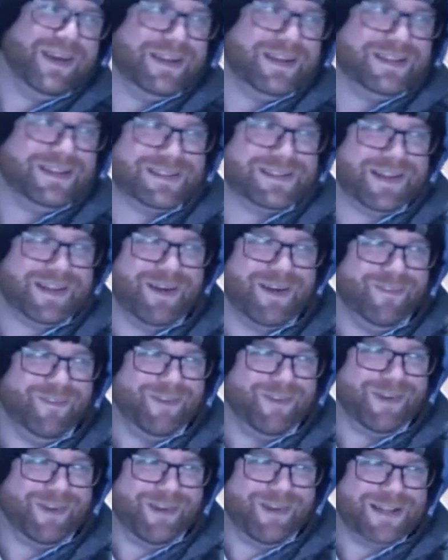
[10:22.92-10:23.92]
So
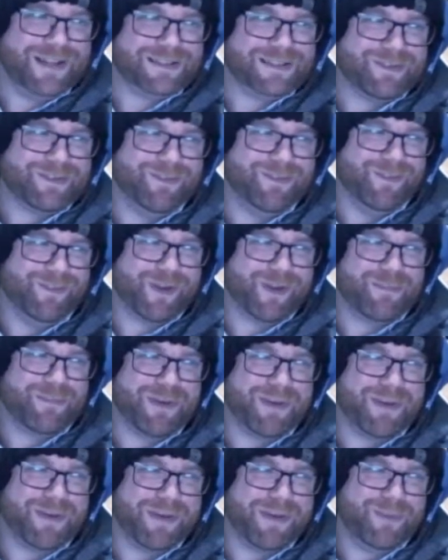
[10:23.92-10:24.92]
organising 40
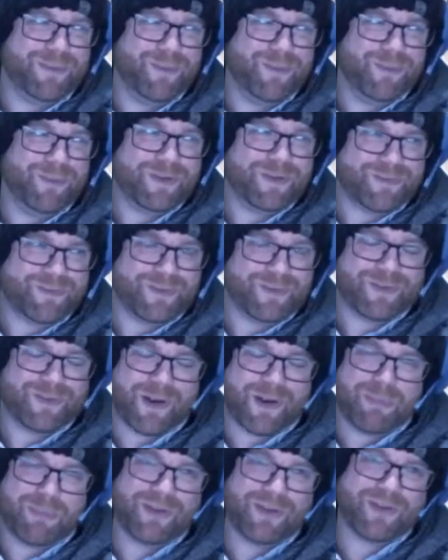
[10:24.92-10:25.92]
people was not a
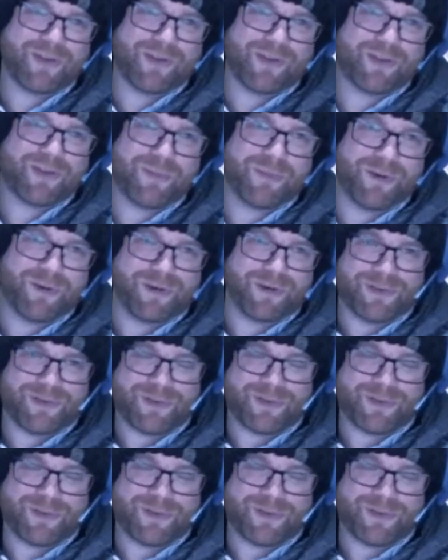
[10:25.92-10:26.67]
pleasant experience.